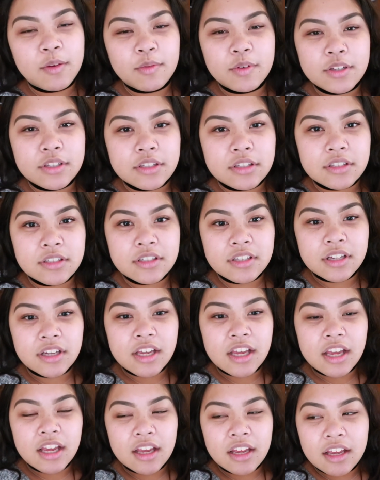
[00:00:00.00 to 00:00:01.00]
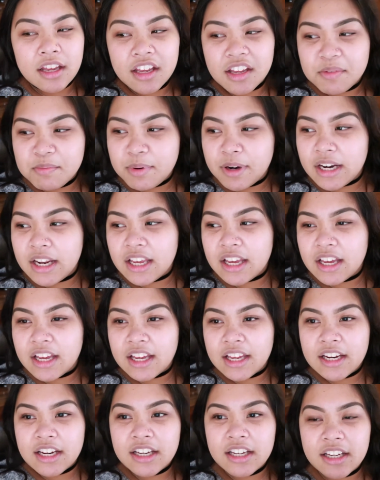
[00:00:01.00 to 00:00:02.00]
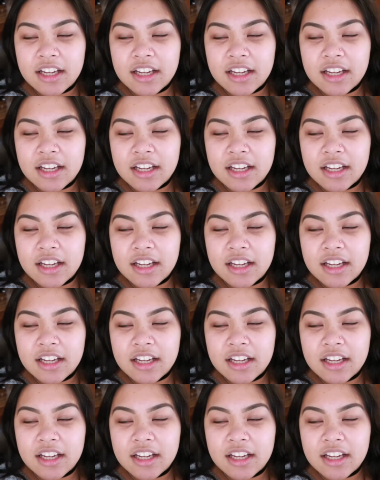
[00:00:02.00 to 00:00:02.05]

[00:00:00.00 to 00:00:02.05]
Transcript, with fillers: It was pretty good.